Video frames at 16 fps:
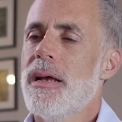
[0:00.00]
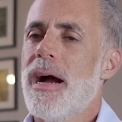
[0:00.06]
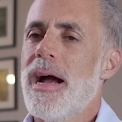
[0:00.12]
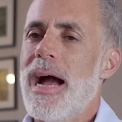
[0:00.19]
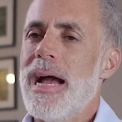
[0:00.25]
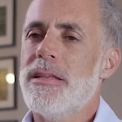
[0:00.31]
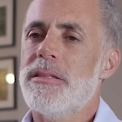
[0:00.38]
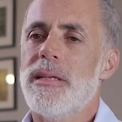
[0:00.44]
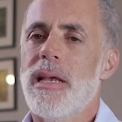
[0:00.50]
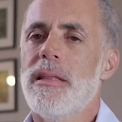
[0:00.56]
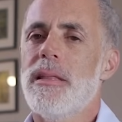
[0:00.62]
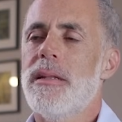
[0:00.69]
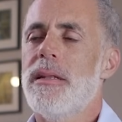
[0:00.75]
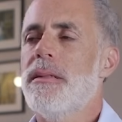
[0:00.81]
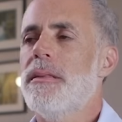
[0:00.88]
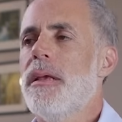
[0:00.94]
I say
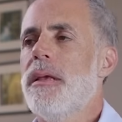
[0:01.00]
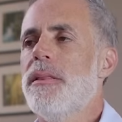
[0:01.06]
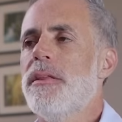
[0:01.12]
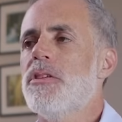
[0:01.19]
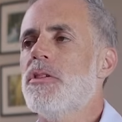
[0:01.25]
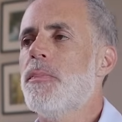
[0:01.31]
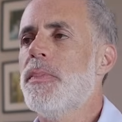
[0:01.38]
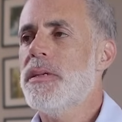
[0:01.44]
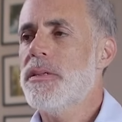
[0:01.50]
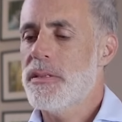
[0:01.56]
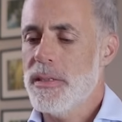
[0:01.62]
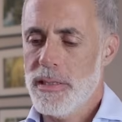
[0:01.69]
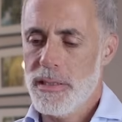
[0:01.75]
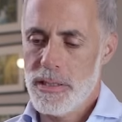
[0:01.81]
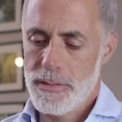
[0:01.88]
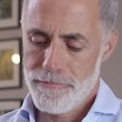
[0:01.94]
that in this
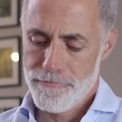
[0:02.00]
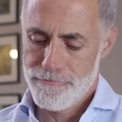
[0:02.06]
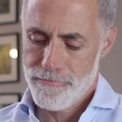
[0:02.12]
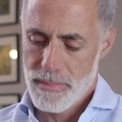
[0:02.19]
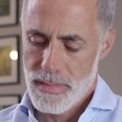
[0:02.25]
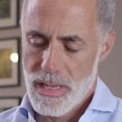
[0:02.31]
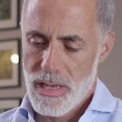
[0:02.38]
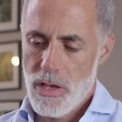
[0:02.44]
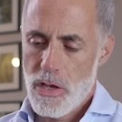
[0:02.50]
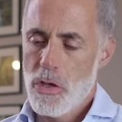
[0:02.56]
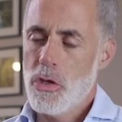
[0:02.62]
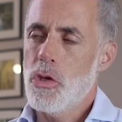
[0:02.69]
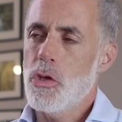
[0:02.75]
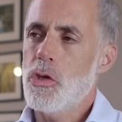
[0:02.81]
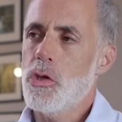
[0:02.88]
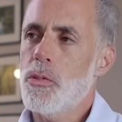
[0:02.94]
business,
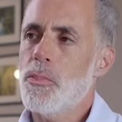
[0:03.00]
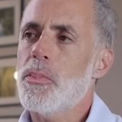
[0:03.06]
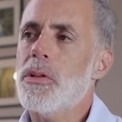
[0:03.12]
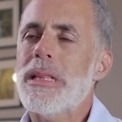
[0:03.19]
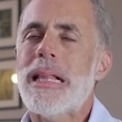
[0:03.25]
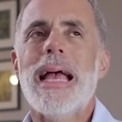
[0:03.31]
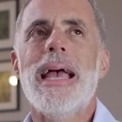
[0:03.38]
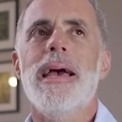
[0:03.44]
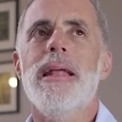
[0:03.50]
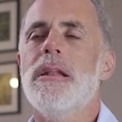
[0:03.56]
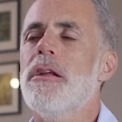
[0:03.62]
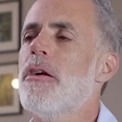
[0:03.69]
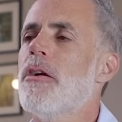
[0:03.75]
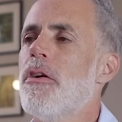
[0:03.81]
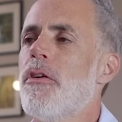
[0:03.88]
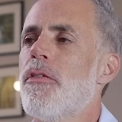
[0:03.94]
you plan
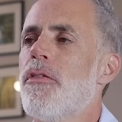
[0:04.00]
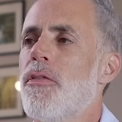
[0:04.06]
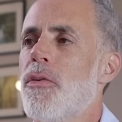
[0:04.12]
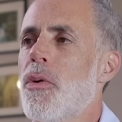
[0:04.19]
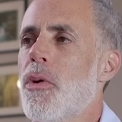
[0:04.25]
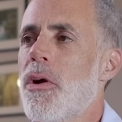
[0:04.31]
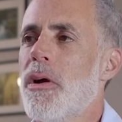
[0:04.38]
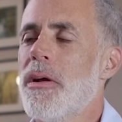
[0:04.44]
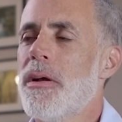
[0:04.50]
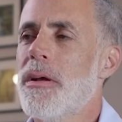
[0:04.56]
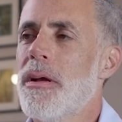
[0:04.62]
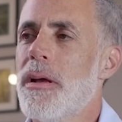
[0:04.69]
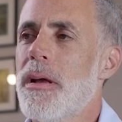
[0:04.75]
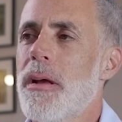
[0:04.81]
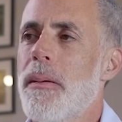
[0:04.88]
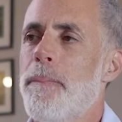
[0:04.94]
for
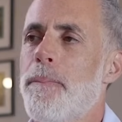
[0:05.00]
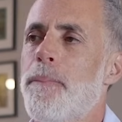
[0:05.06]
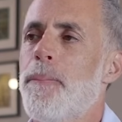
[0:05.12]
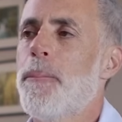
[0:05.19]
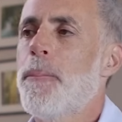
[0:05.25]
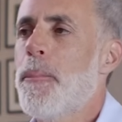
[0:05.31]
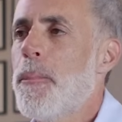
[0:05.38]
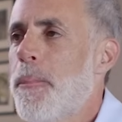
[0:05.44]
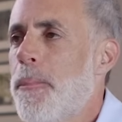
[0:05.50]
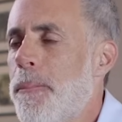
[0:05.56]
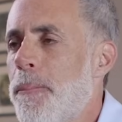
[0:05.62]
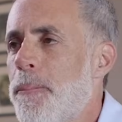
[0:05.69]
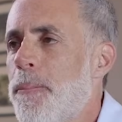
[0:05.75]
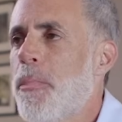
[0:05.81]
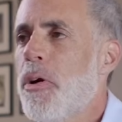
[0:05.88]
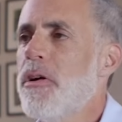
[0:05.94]

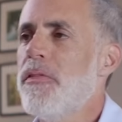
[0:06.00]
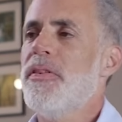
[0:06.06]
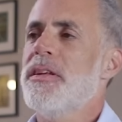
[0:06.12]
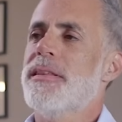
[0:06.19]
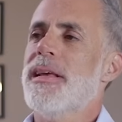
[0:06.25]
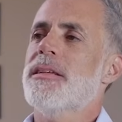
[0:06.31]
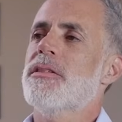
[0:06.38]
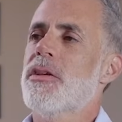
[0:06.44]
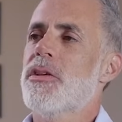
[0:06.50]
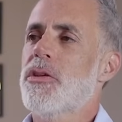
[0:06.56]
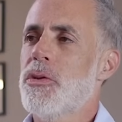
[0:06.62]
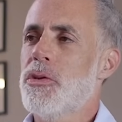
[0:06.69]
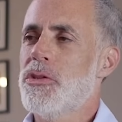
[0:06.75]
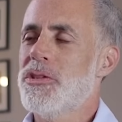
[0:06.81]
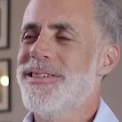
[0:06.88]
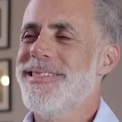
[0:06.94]
perfect
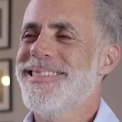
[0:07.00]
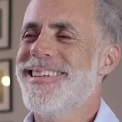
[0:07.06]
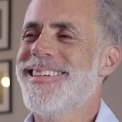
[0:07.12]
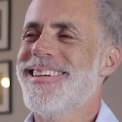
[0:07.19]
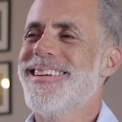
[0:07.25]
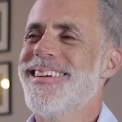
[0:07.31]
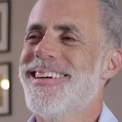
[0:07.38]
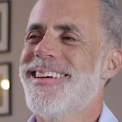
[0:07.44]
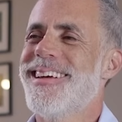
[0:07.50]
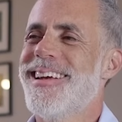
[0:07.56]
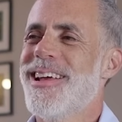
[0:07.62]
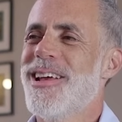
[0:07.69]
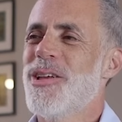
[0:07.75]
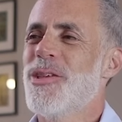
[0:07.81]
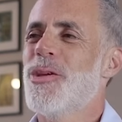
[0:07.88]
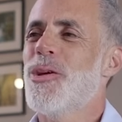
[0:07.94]
execution.
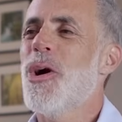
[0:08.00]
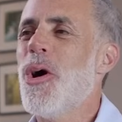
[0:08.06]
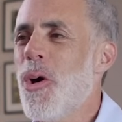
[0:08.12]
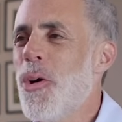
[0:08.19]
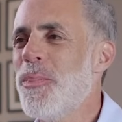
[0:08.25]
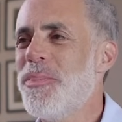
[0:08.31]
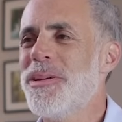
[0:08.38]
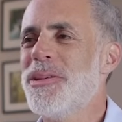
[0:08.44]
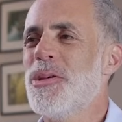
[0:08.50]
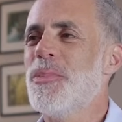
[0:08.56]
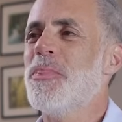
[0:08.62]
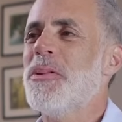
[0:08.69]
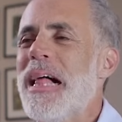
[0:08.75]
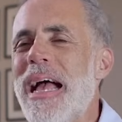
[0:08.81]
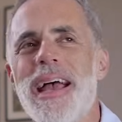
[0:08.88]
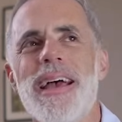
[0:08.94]
You hope, you
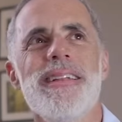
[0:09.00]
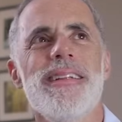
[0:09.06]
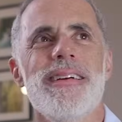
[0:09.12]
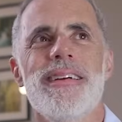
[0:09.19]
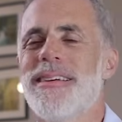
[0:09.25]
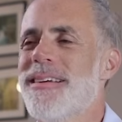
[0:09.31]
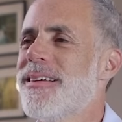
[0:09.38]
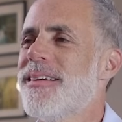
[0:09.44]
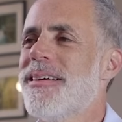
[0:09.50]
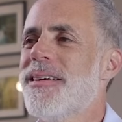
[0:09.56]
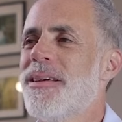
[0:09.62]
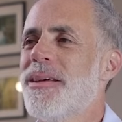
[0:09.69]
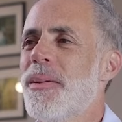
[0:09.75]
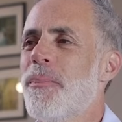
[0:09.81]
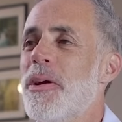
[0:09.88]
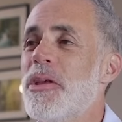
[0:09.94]
plan,
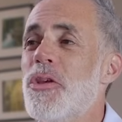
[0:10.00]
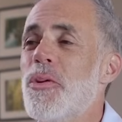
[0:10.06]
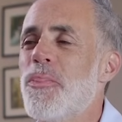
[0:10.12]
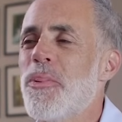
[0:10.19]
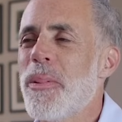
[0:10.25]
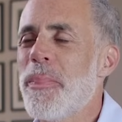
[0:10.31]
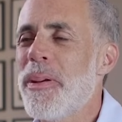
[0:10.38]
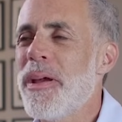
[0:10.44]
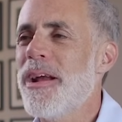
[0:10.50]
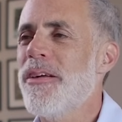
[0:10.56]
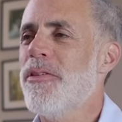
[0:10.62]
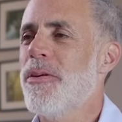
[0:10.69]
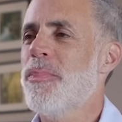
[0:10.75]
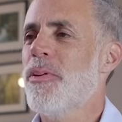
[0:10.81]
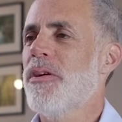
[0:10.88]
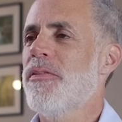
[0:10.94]
but you prepare
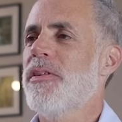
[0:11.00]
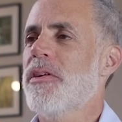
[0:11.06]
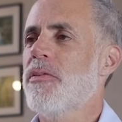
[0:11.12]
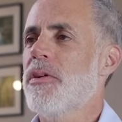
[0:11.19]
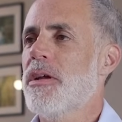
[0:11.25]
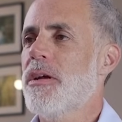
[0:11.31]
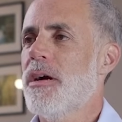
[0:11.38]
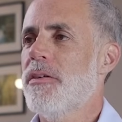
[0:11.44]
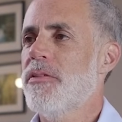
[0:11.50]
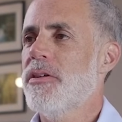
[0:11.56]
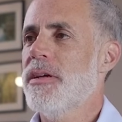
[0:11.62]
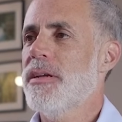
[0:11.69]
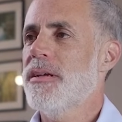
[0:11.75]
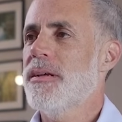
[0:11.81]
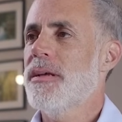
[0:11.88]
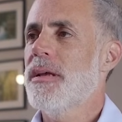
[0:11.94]
for perfect recovery,
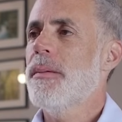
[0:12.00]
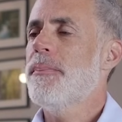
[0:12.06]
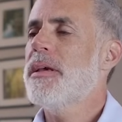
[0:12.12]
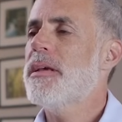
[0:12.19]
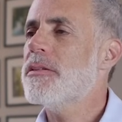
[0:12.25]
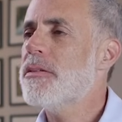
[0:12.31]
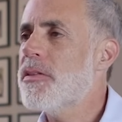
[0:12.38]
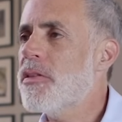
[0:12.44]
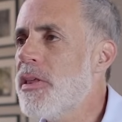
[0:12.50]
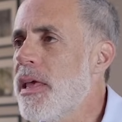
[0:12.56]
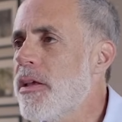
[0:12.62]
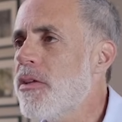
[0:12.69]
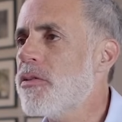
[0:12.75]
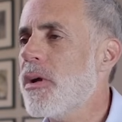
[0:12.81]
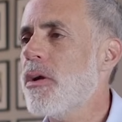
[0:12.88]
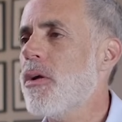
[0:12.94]
because
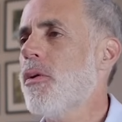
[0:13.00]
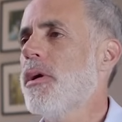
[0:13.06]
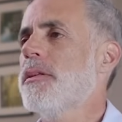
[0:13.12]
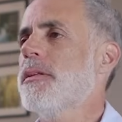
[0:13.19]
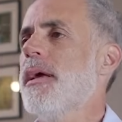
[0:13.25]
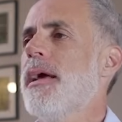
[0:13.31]
things are going to